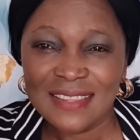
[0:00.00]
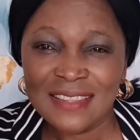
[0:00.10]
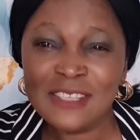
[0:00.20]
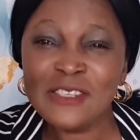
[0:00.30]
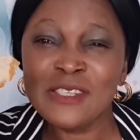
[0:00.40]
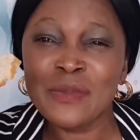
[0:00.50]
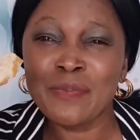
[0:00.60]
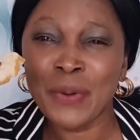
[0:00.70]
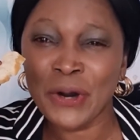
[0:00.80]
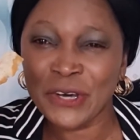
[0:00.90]
This is the
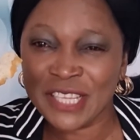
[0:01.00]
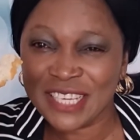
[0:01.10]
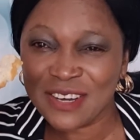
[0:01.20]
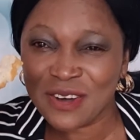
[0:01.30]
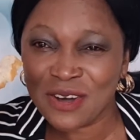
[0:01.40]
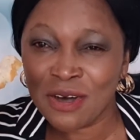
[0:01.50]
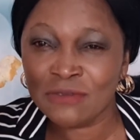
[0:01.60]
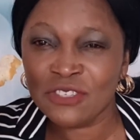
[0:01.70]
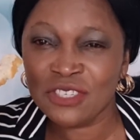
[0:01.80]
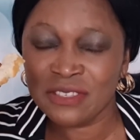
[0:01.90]
body
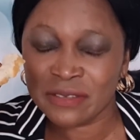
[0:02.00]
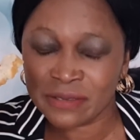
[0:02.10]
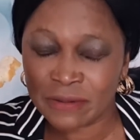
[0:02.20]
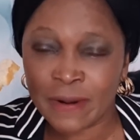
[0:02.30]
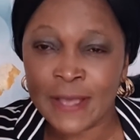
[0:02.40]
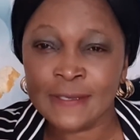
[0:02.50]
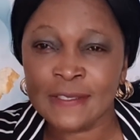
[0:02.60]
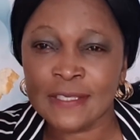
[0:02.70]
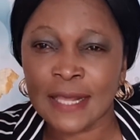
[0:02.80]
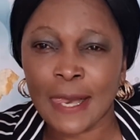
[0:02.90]
of Jesus
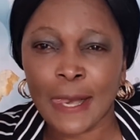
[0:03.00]
Christ.